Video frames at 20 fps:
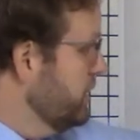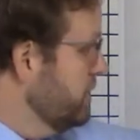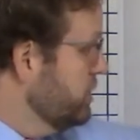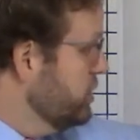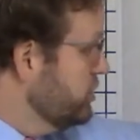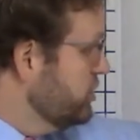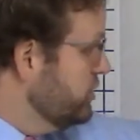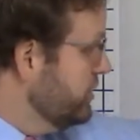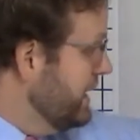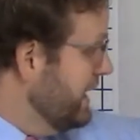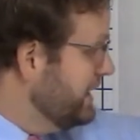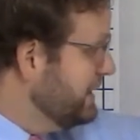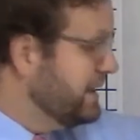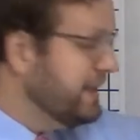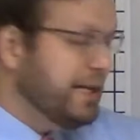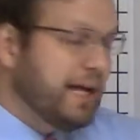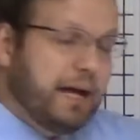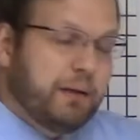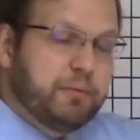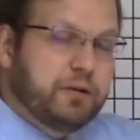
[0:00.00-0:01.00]
So that
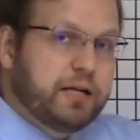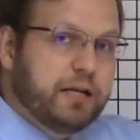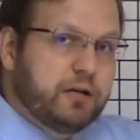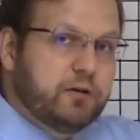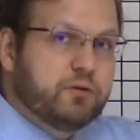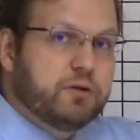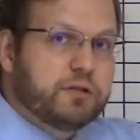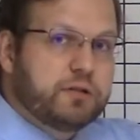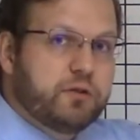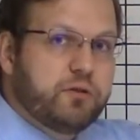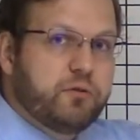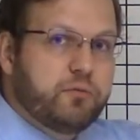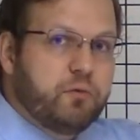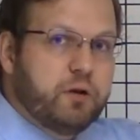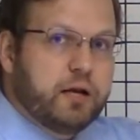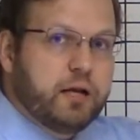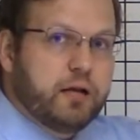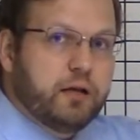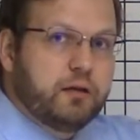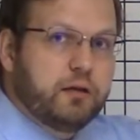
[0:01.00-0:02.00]
denominator is a
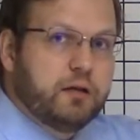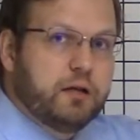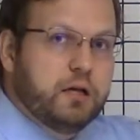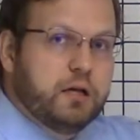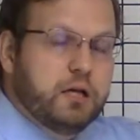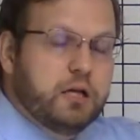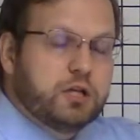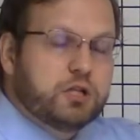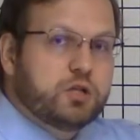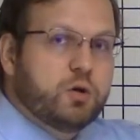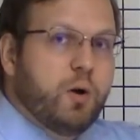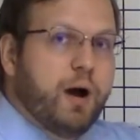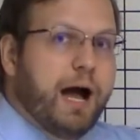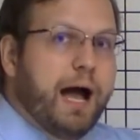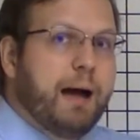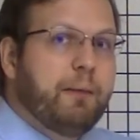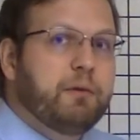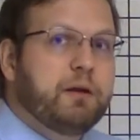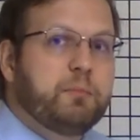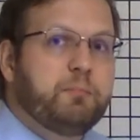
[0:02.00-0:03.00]
3. So
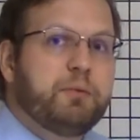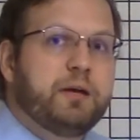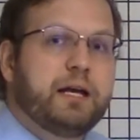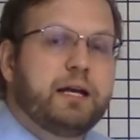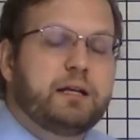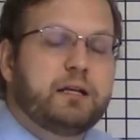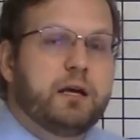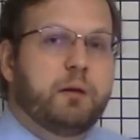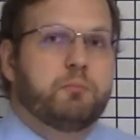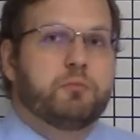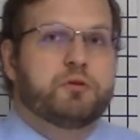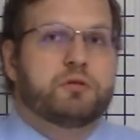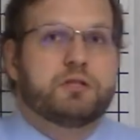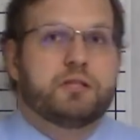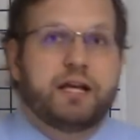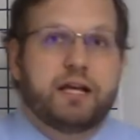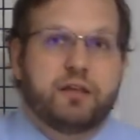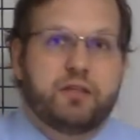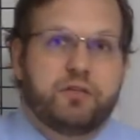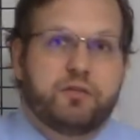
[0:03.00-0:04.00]
I'm going to pick numbers
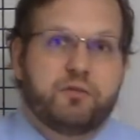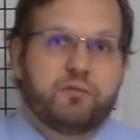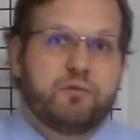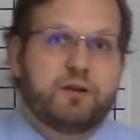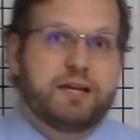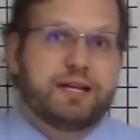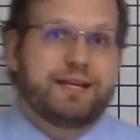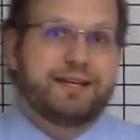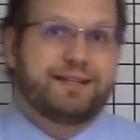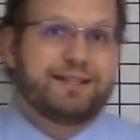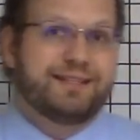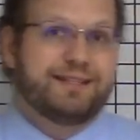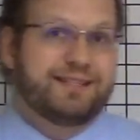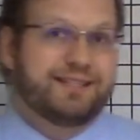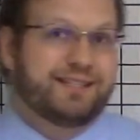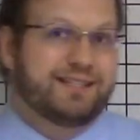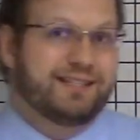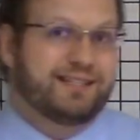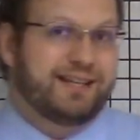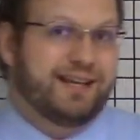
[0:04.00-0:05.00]
like 3,
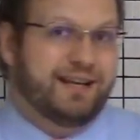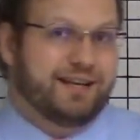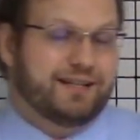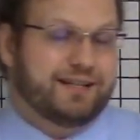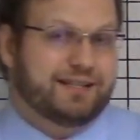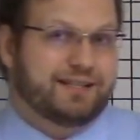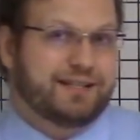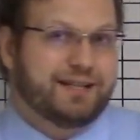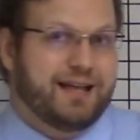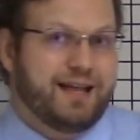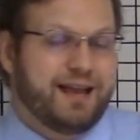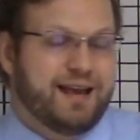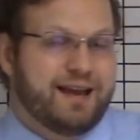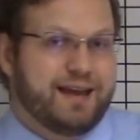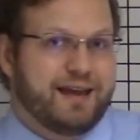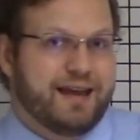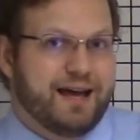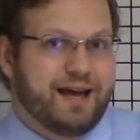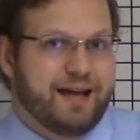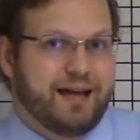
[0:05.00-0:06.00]
6,
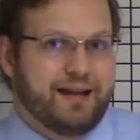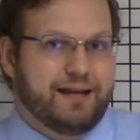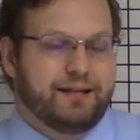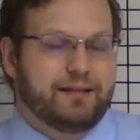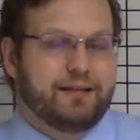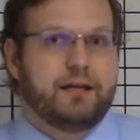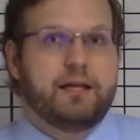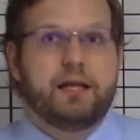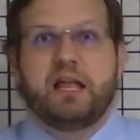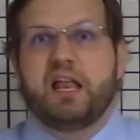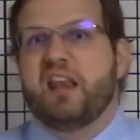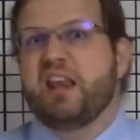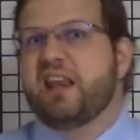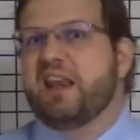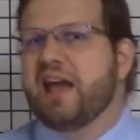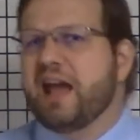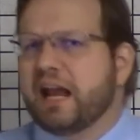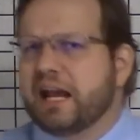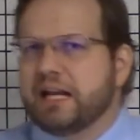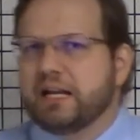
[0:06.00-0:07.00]
9,
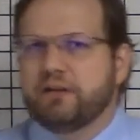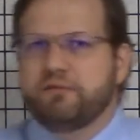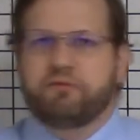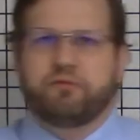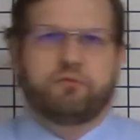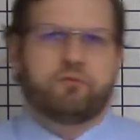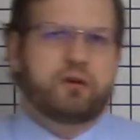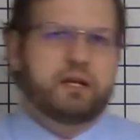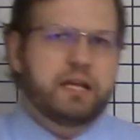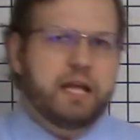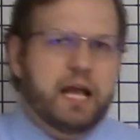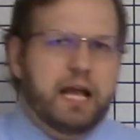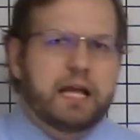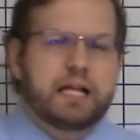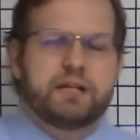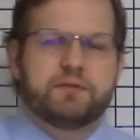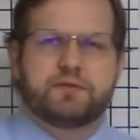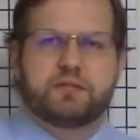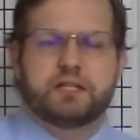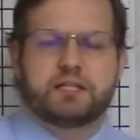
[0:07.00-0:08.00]
-3,
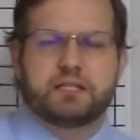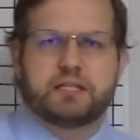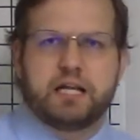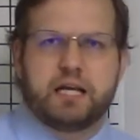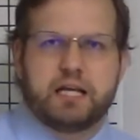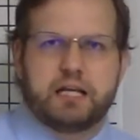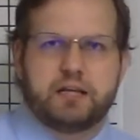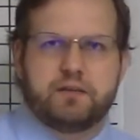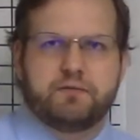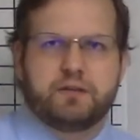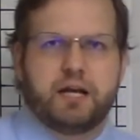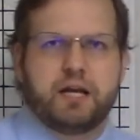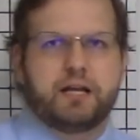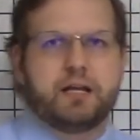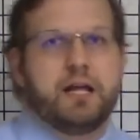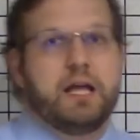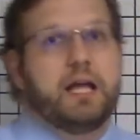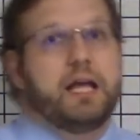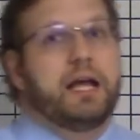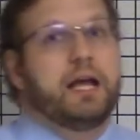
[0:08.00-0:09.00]
-6, -9,
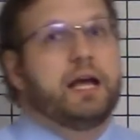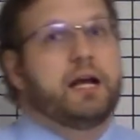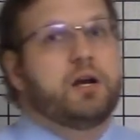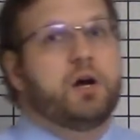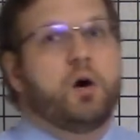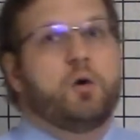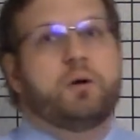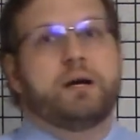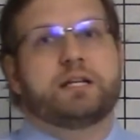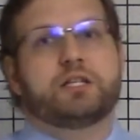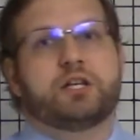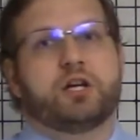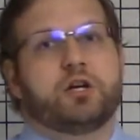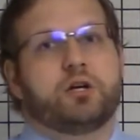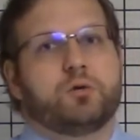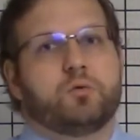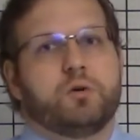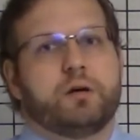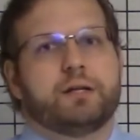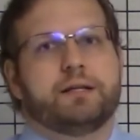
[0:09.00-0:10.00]
and always a good
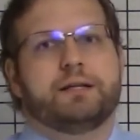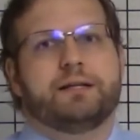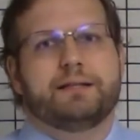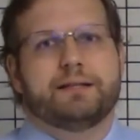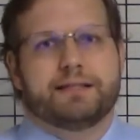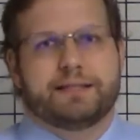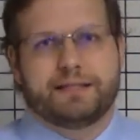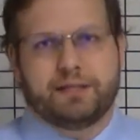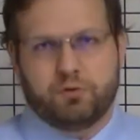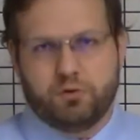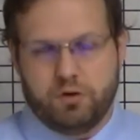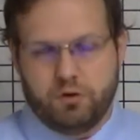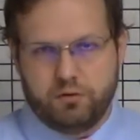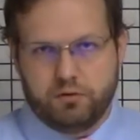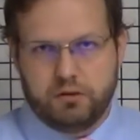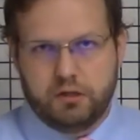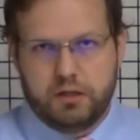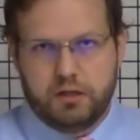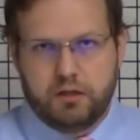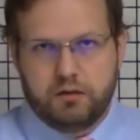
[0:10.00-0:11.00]
one, 0.
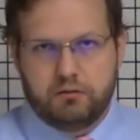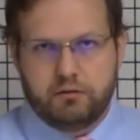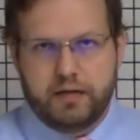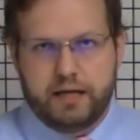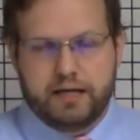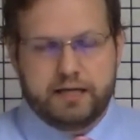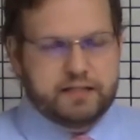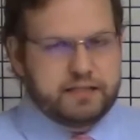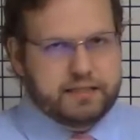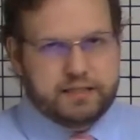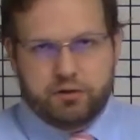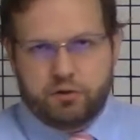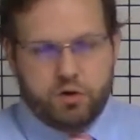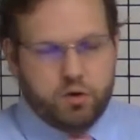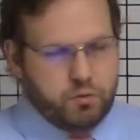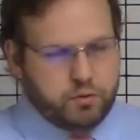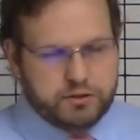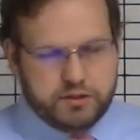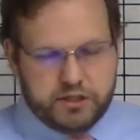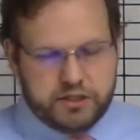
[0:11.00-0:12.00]
Okay, because 0
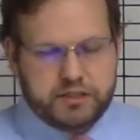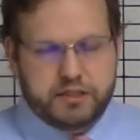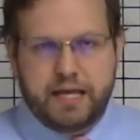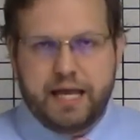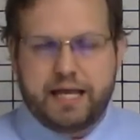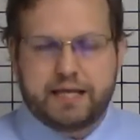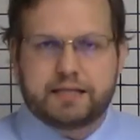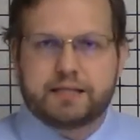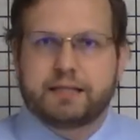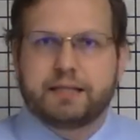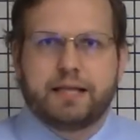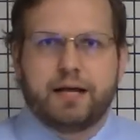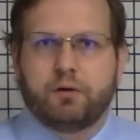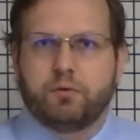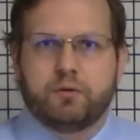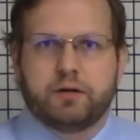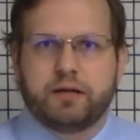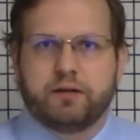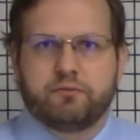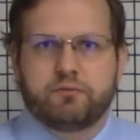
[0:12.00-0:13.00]
will just cancel out
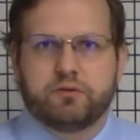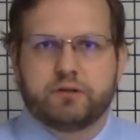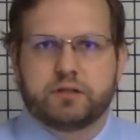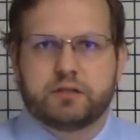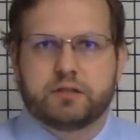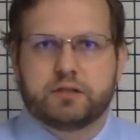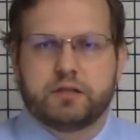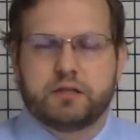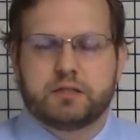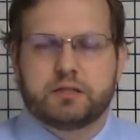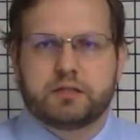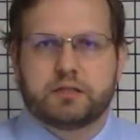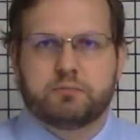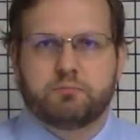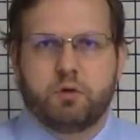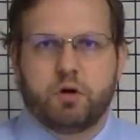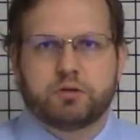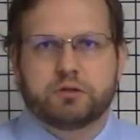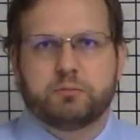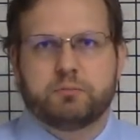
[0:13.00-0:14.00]
whatever it's
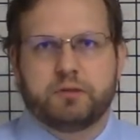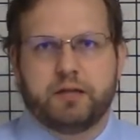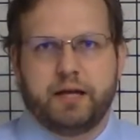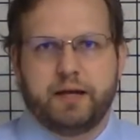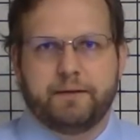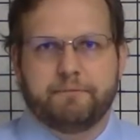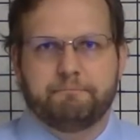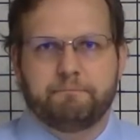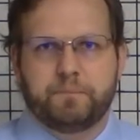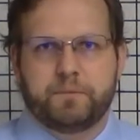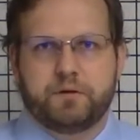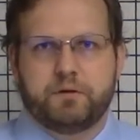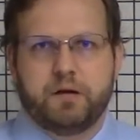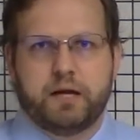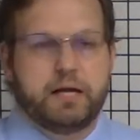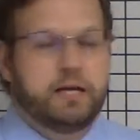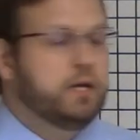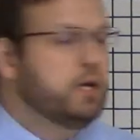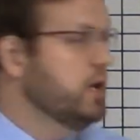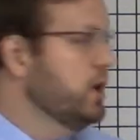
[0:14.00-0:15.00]
multiplying.
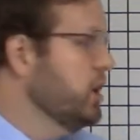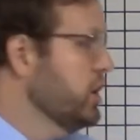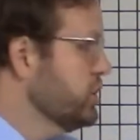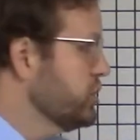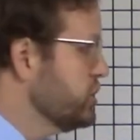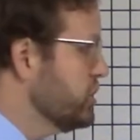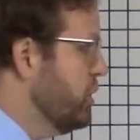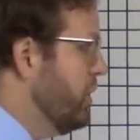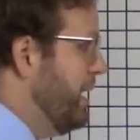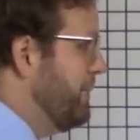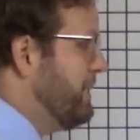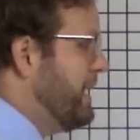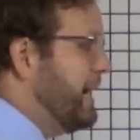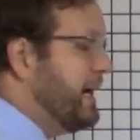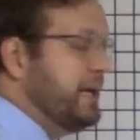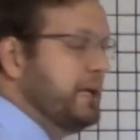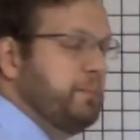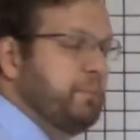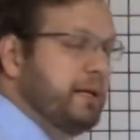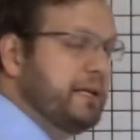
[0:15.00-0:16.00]
Okay, so I'm not
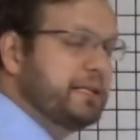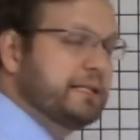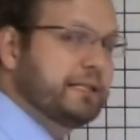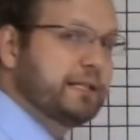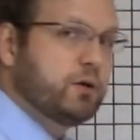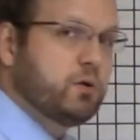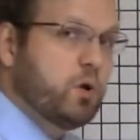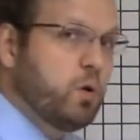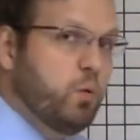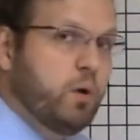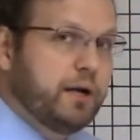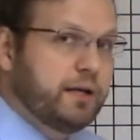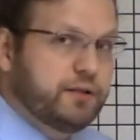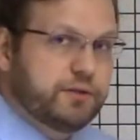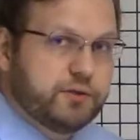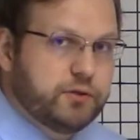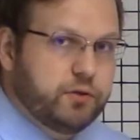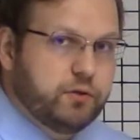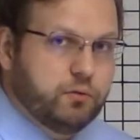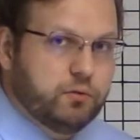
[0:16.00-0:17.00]
going to pick 0, 1, and
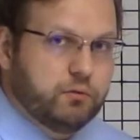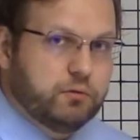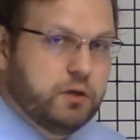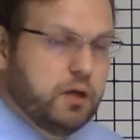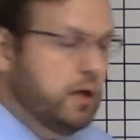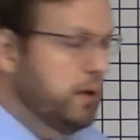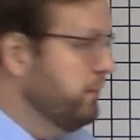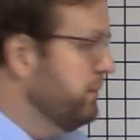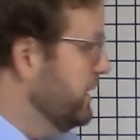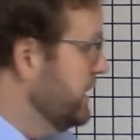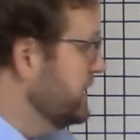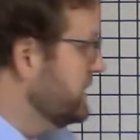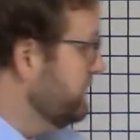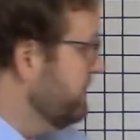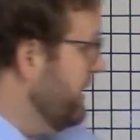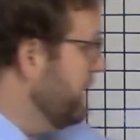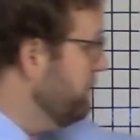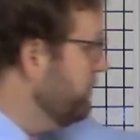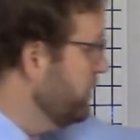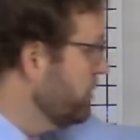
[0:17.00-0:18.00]
2, because if
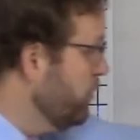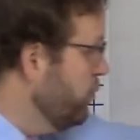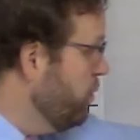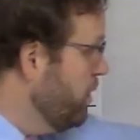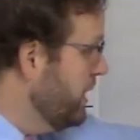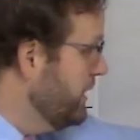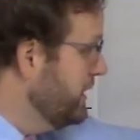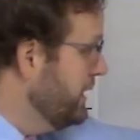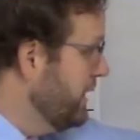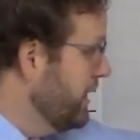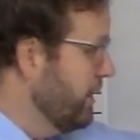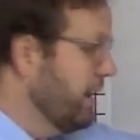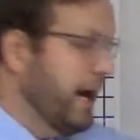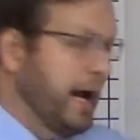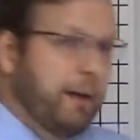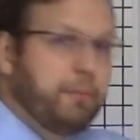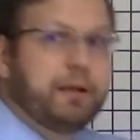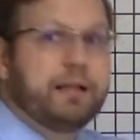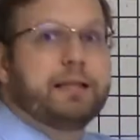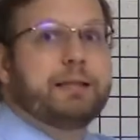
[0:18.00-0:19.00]
I put a 1 there,
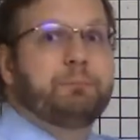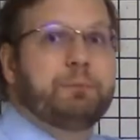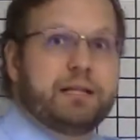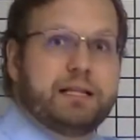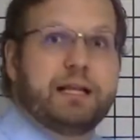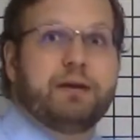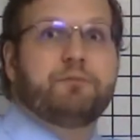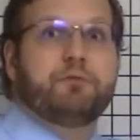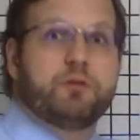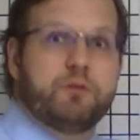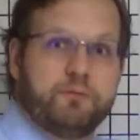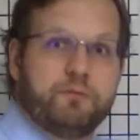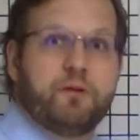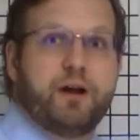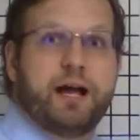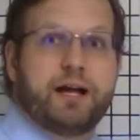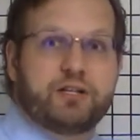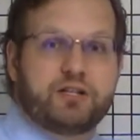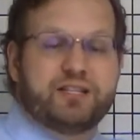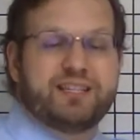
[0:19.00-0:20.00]
I'm going to be left with a
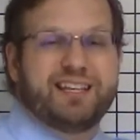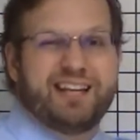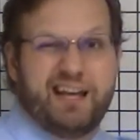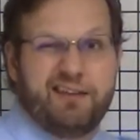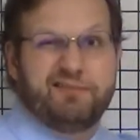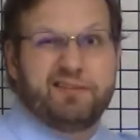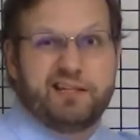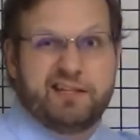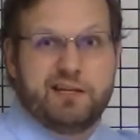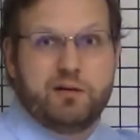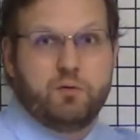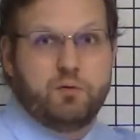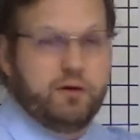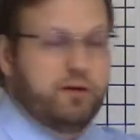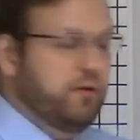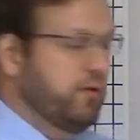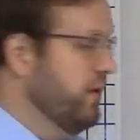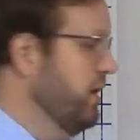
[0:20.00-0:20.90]
fraction that I have to deal with.